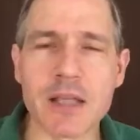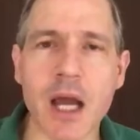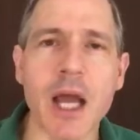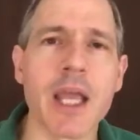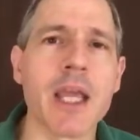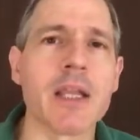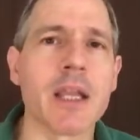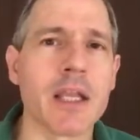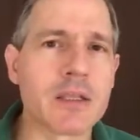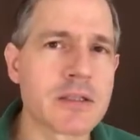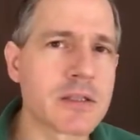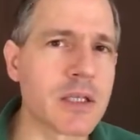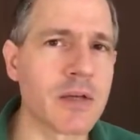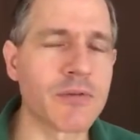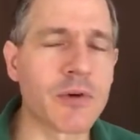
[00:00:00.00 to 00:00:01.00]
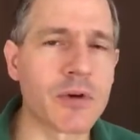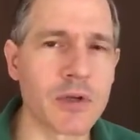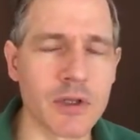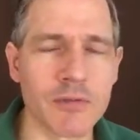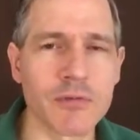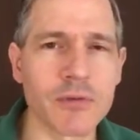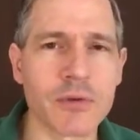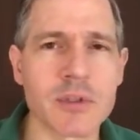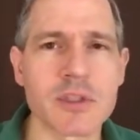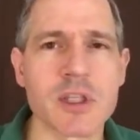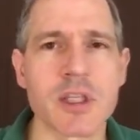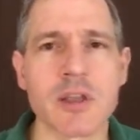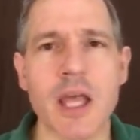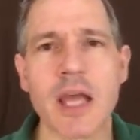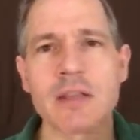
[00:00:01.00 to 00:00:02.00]
diet and stuff are
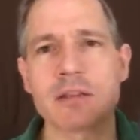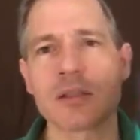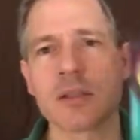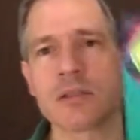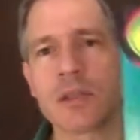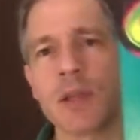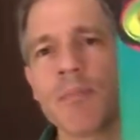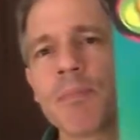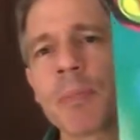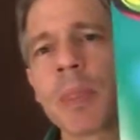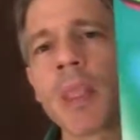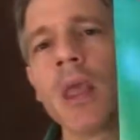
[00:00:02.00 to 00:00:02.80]
influencing that system.